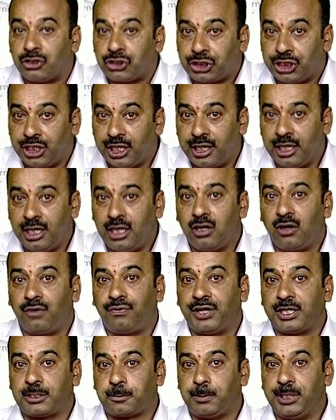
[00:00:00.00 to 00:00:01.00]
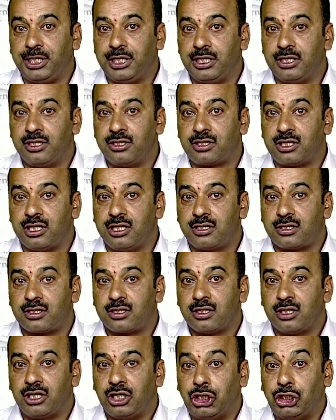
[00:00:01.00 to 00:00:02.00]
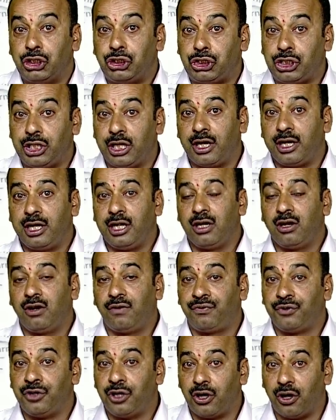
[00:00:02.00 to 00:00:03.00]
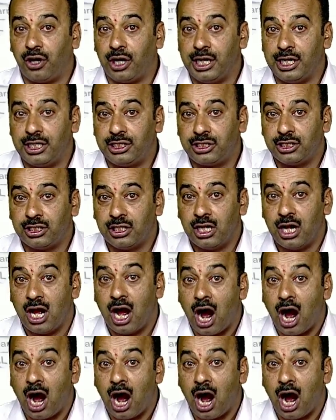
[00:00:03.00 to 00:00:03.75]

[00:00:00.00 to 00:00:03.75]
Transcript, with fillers: Sharing of experiences, sharing of knowledge,